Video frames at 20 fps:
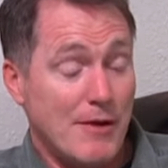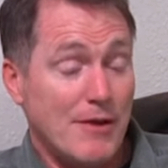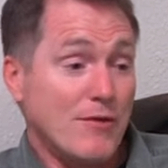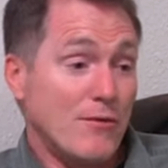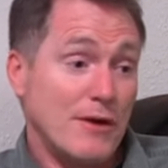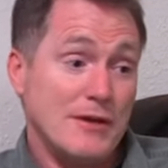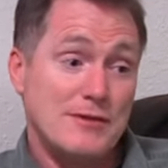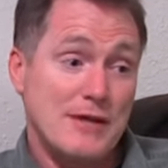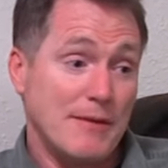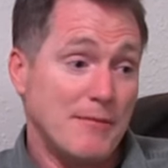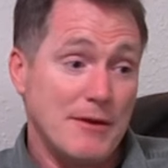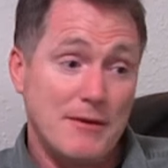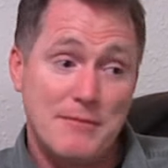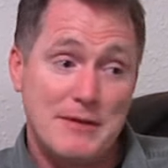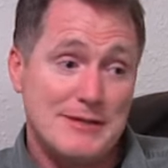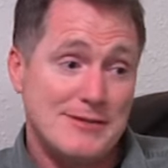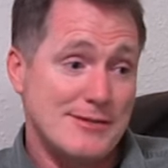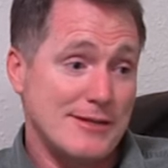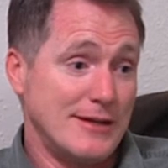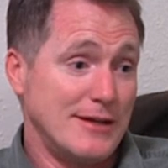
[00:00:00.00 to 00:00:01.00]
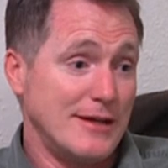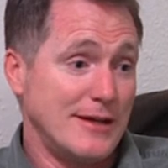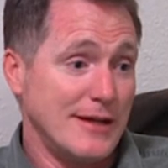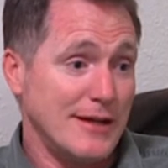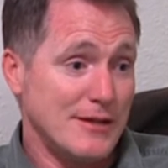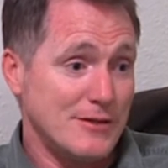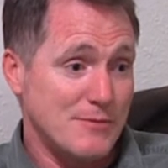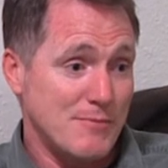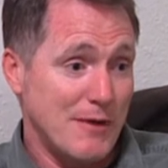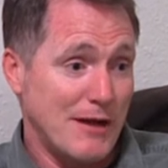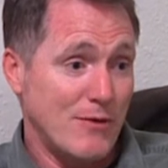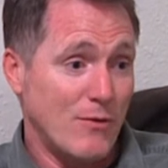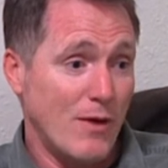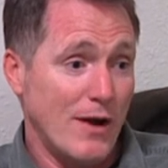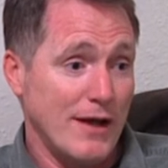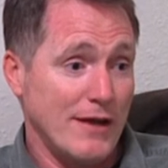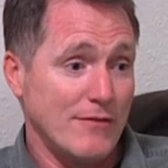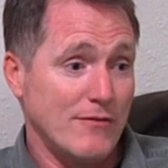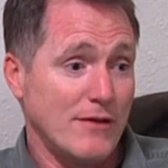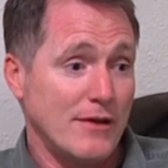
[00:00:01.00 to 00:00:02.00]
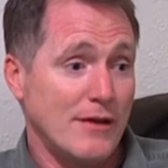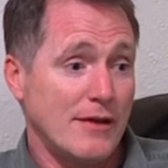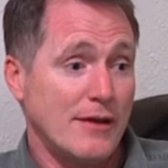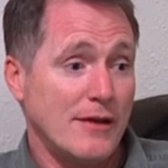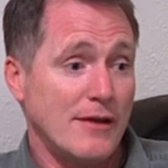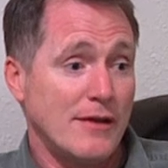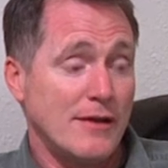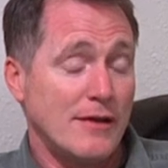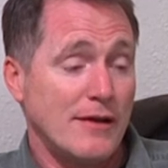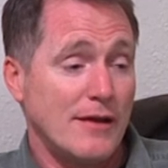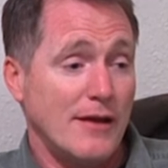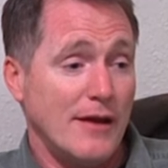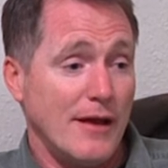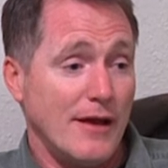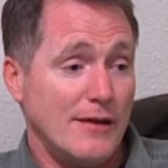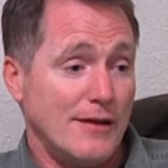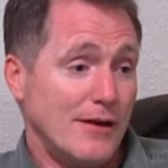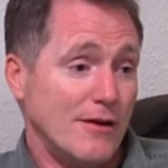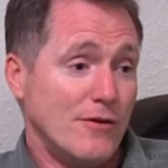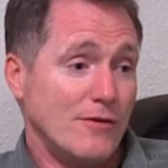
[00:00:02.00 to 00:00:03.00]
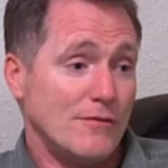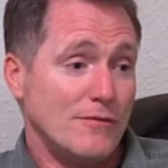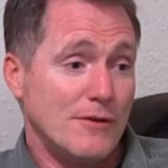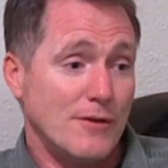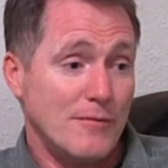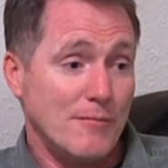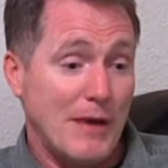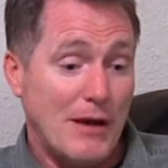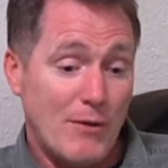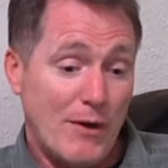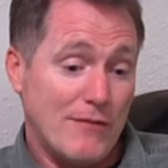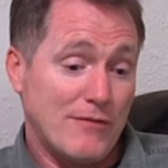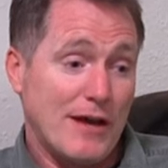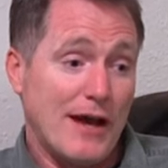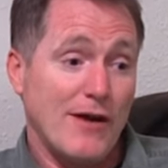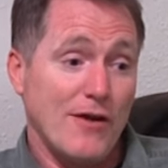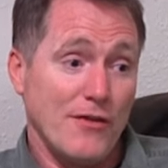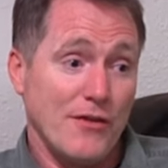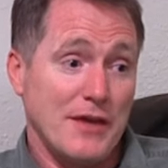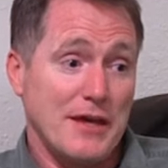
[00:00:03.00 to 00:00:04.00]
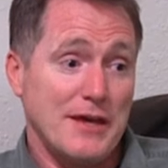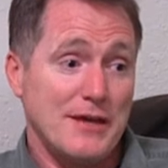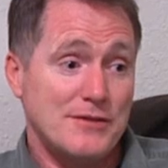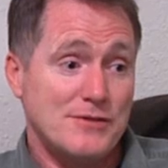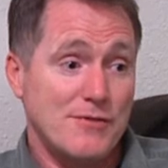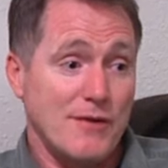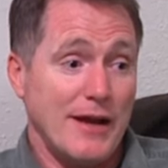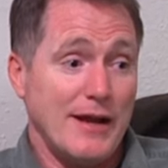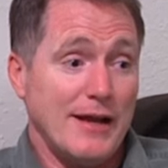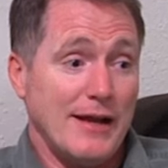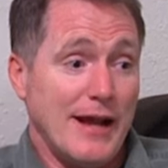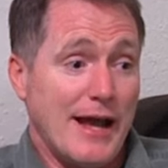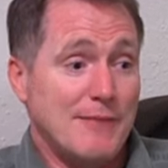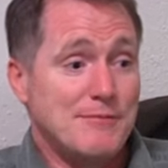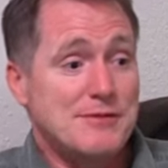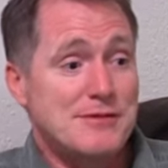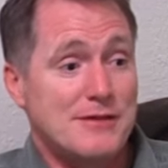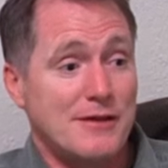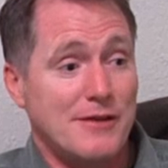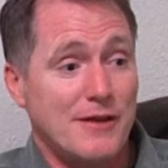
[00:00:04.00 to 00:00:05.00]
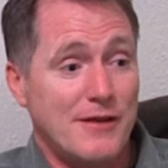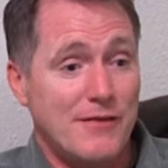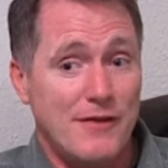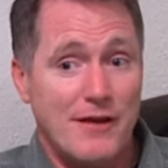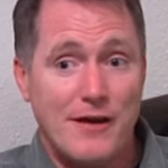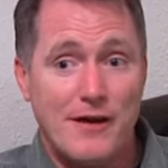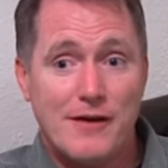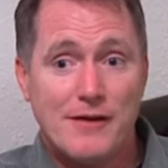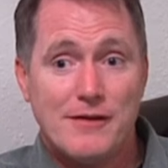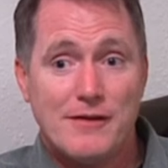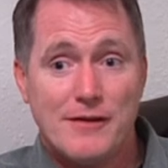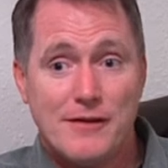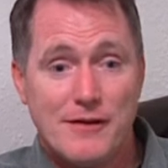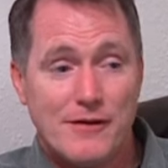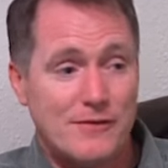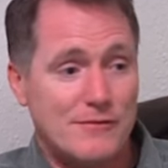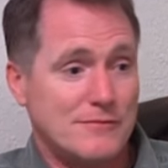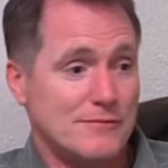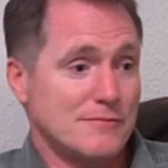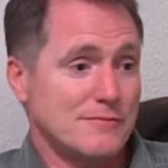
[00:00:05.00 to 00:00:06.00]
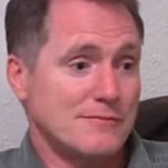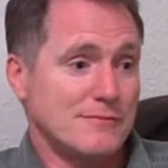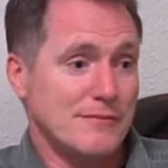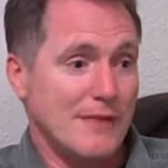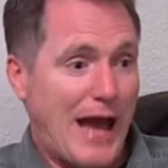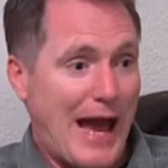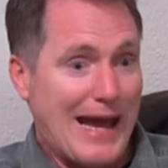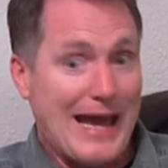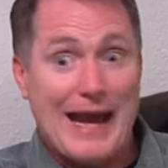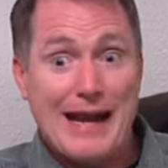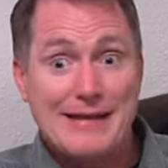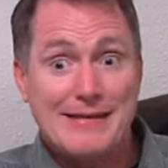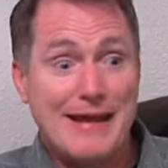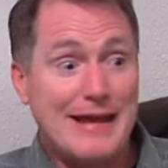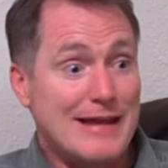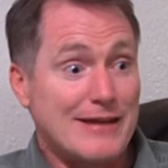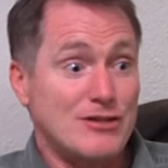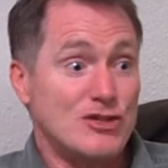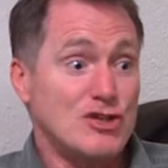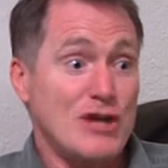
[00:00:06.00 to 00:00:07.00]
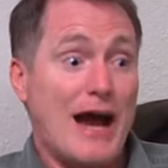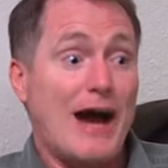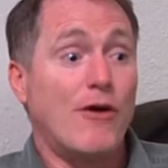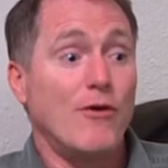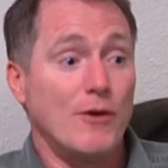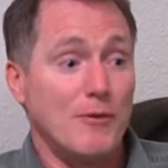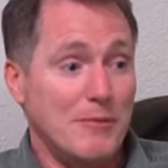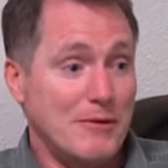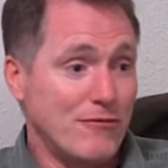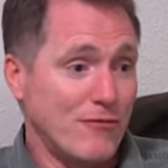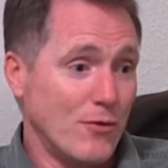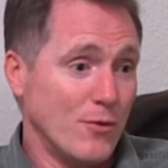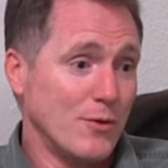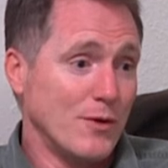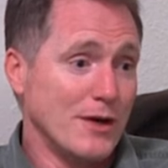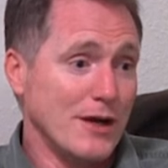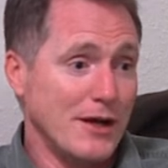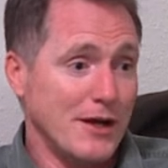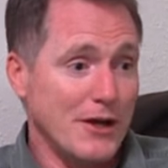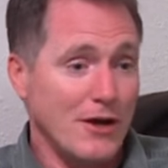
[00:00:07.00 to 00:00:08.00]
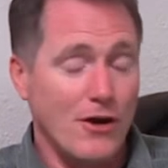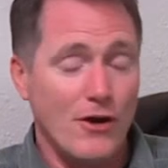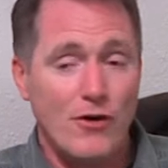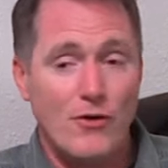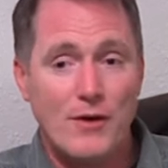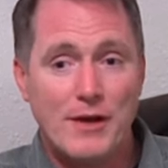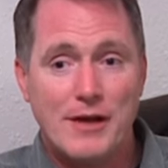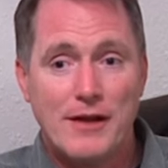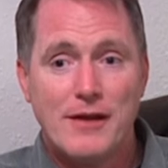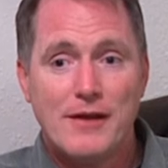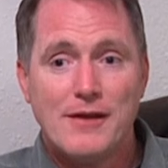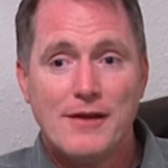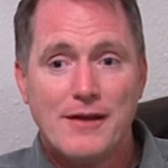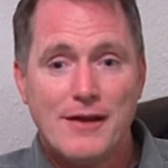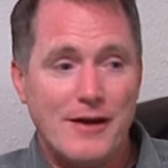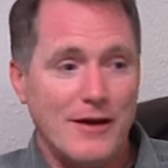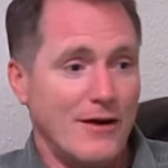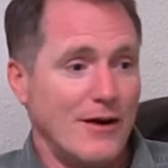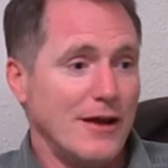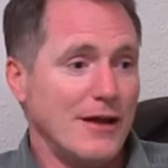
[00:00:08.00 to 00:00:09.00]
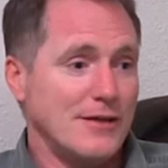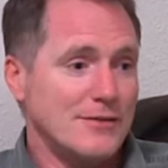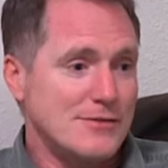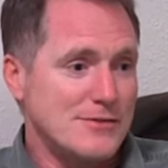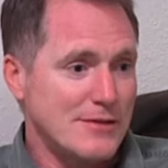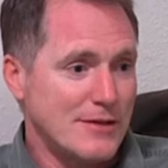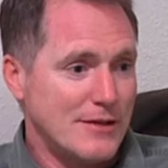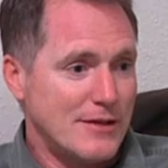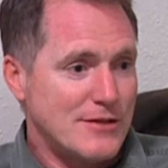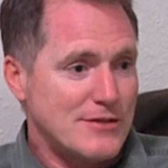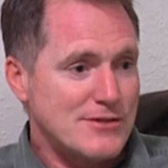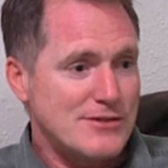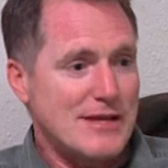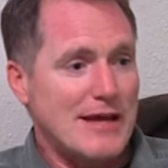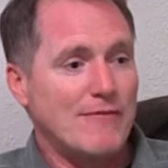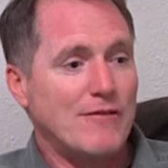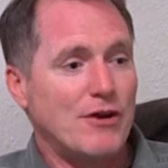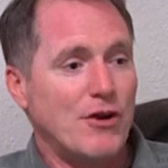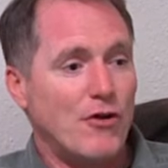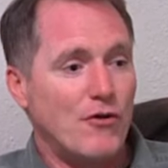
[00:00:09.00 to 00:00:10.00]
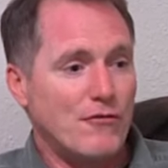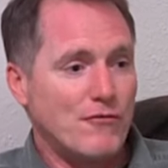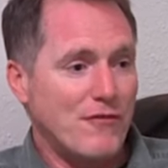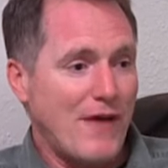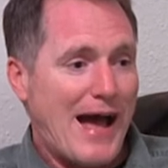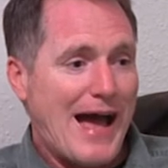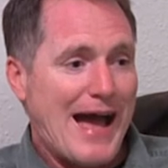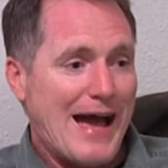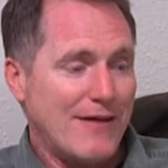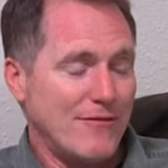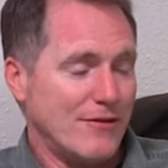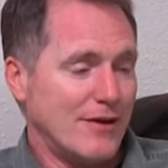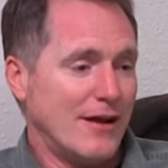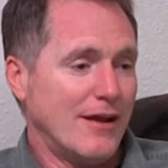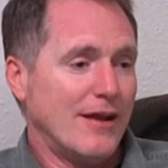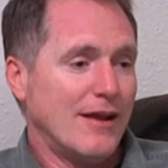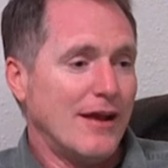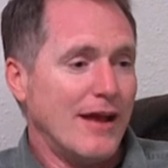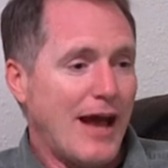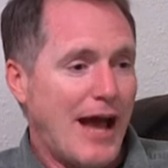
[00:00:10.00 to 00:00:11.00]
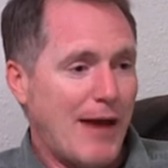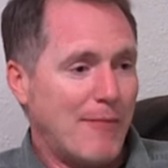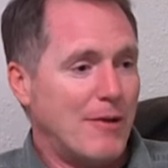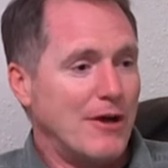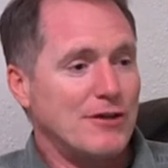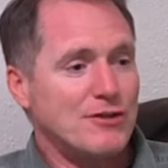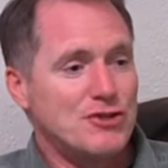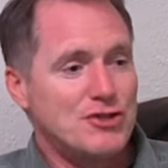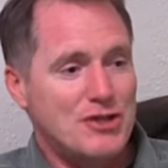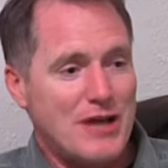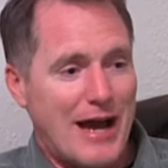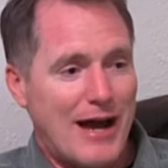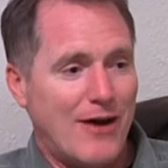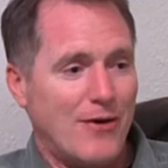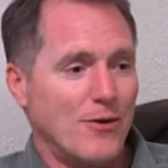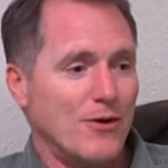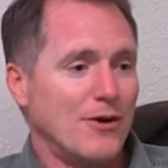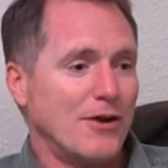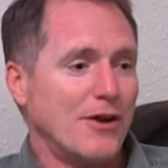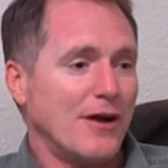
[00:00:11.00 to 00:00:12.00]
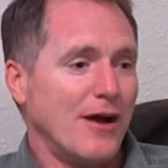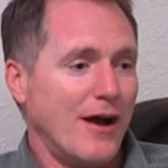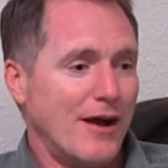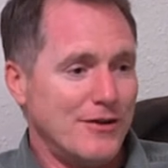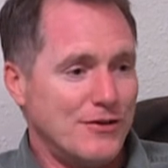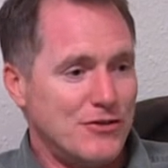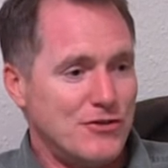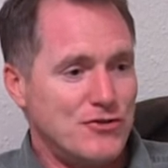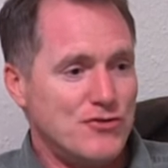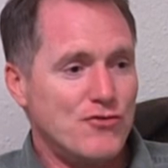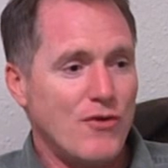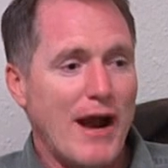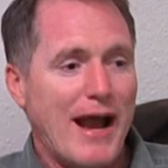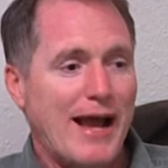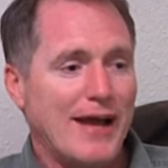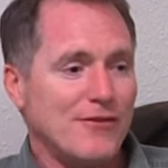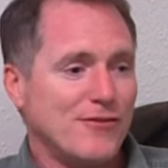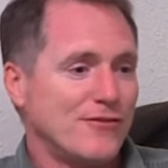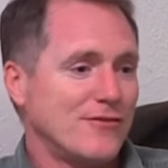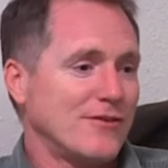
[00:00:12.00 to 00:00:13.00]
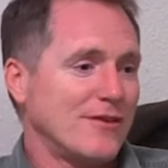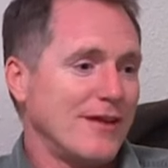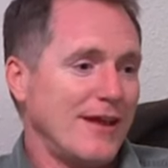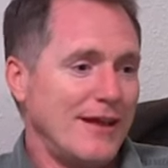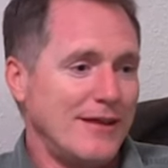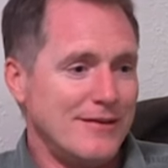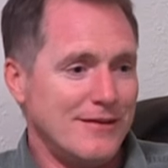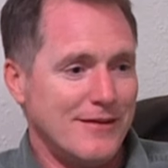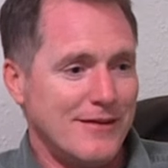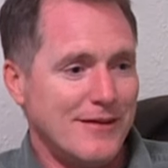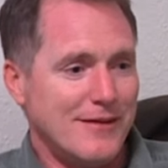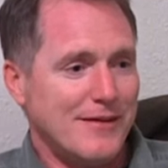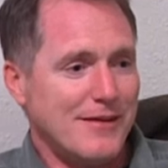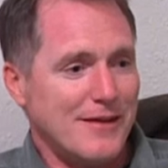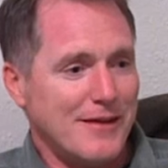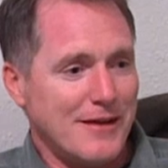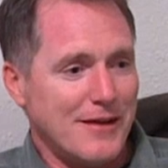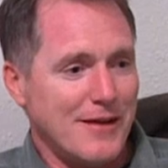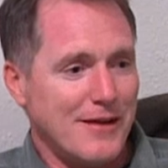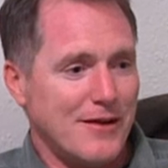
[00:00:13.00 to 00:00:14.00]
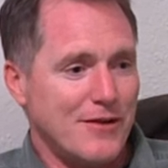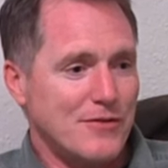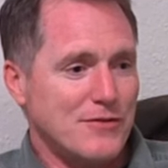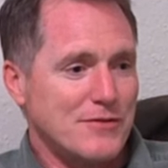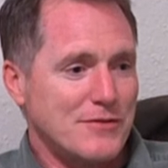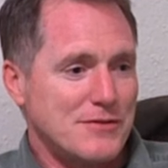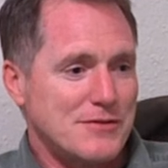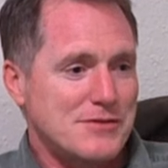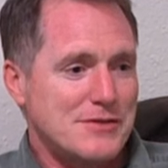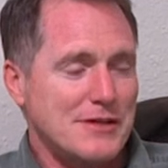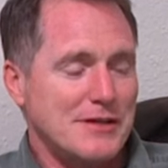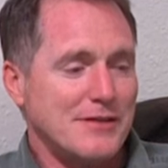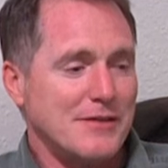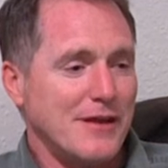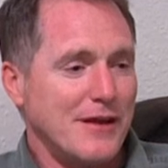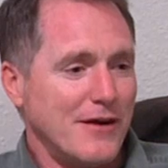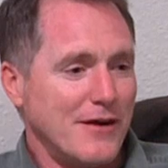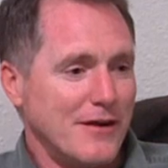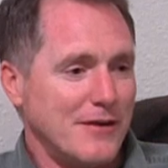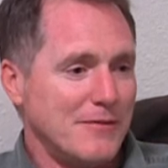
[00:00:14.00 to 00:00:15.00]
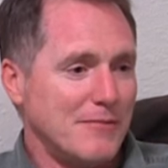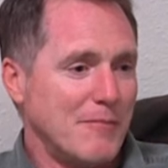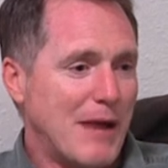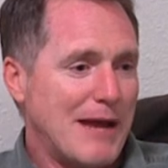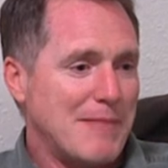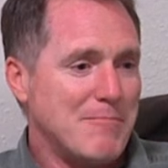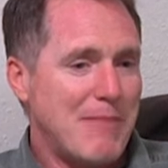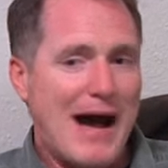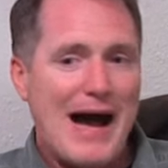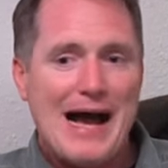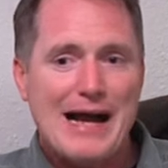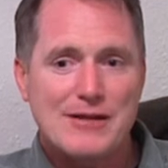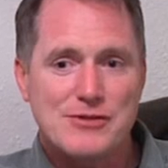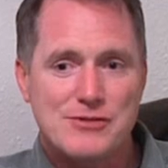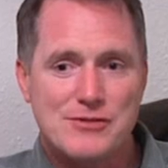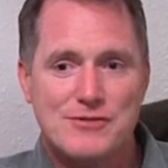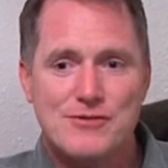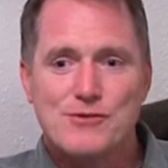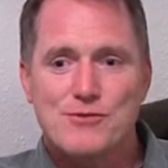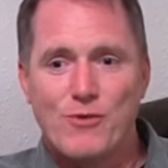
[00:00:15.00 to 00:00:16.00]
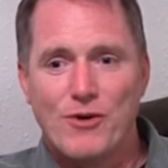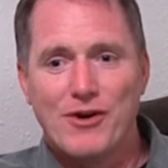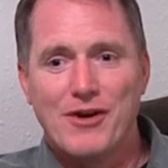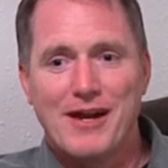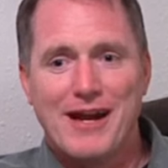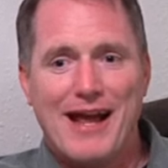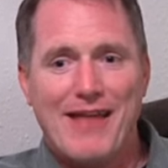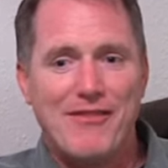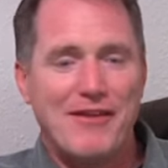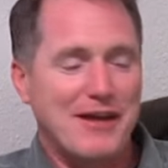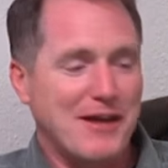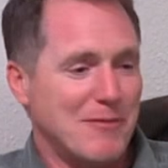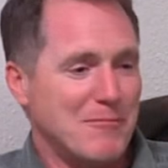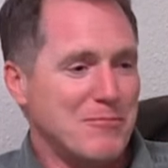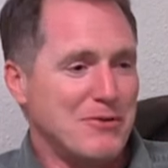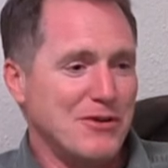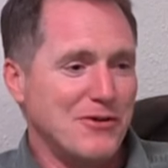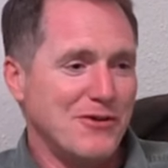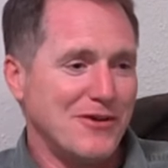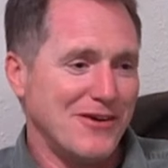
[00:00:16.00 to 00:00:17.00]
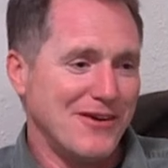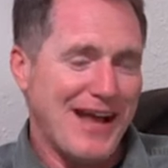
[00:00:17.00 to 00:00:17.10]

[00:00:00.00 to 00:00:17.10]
Otherwise, I'm going to be sinning against my wife. And, you know, my wife got all the kids ready and I'm still in there, you know, I got to take a shower before we're going to go. And here it is, 7.05 and I'm unshowered, undressed and, you know, sitting there in my boxers working on the computer.